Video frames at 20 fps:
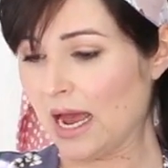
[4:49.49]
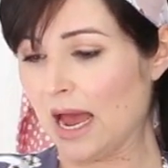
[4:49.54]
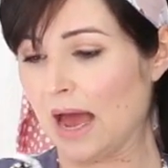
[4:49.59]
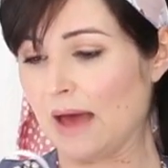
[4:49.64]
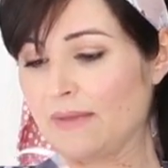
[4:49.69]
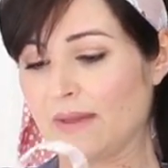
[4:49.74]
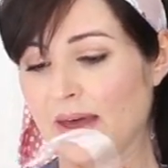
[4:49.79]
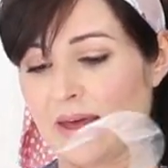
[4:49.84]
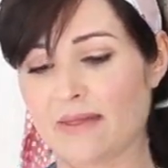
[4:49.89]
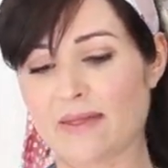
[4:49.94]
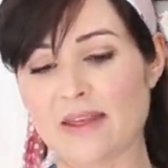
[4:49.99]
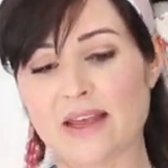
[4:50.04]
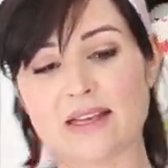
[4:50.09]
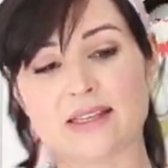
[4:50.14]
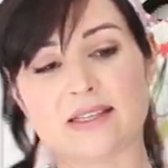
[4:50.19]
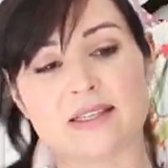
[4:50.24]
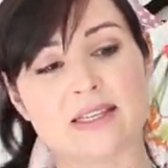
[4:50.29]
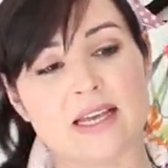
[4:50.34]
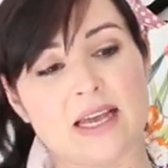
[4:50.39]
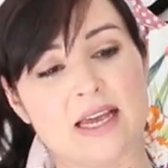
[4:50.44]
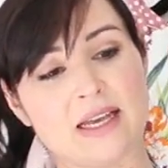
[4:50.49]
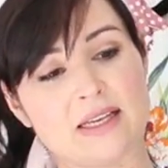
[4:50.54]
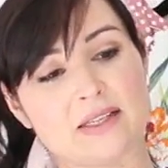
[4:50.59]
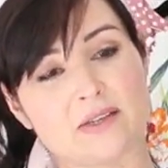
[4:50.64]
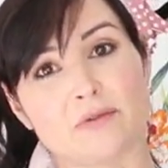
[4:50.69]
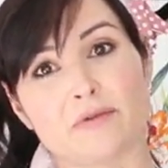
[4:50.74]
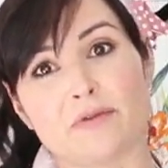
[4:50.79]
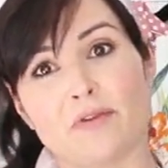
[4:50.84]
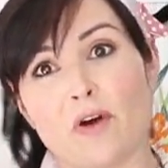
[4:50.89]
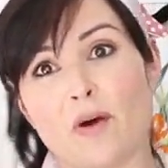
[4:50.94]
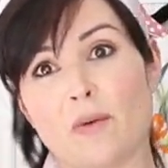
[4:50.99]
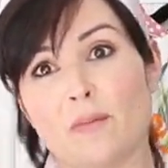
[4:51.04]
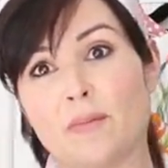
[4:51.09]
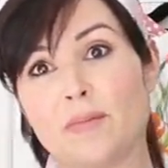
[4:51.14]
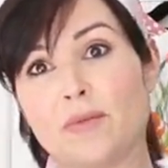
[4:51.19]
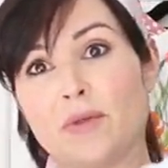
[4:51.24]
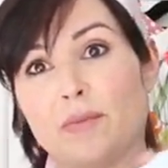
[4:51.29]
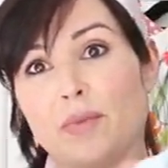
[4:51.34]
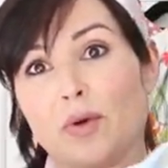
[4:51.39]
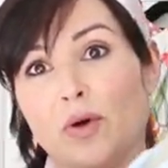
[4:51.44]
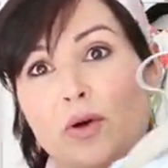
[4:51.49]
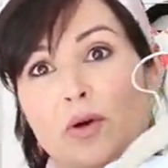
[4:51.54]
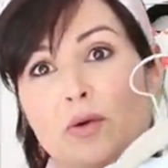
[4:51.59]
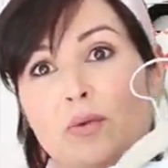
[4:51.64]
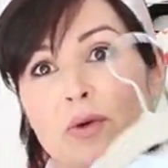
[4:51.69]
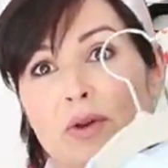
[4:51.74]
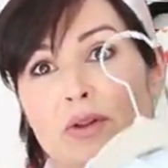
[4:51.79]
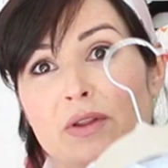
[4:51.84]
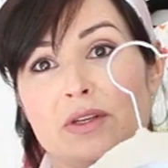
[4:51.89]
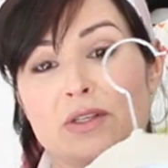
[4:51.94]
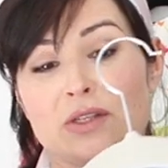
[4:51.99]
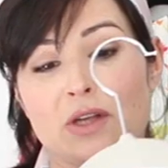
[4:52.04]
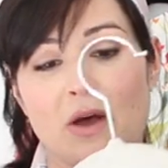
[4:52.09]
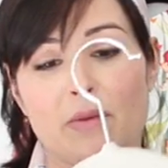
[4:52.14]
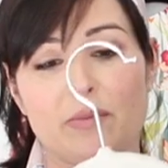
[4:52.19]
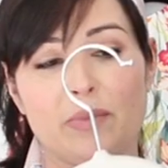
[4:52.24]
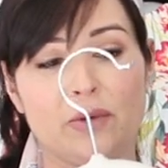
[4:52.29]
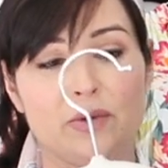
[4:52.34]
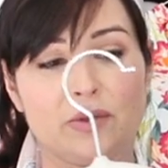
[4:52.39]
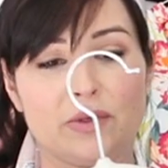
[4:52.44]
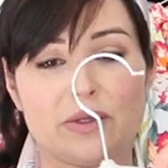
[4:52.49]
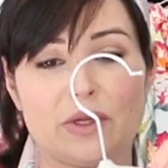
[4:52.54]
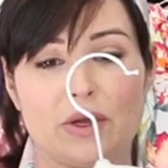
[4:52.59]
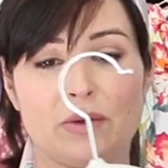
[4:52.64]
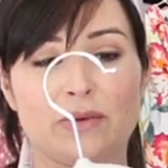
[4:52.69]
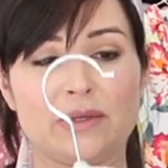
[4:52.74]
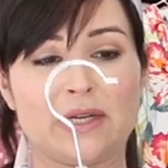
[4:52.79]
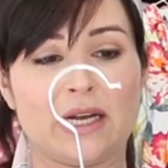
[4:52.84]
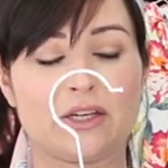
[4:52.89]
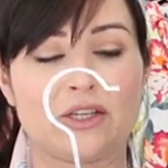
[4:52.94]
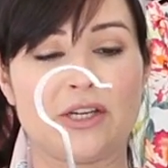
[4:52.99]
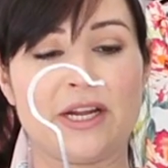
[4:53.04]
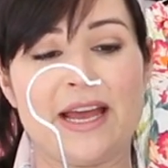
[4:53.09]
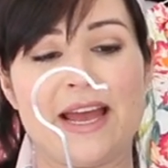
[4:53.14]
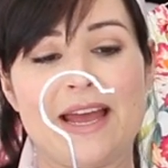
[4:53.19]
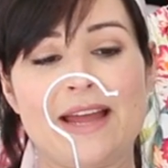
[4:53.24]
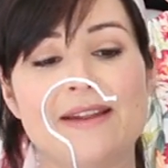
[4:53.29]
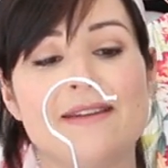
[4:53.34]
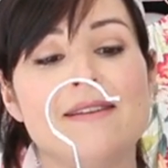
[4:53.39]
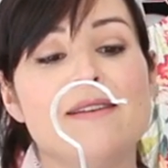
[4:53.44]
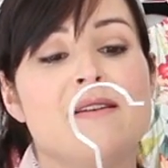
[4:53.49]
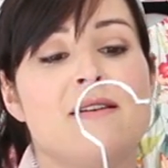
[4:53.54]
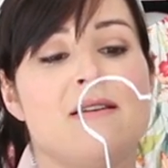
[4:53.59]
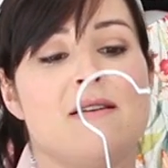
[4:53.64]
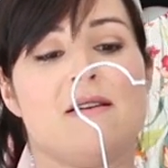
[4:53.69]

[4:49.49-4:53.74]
And then this is from the book, one of the samples that was actually in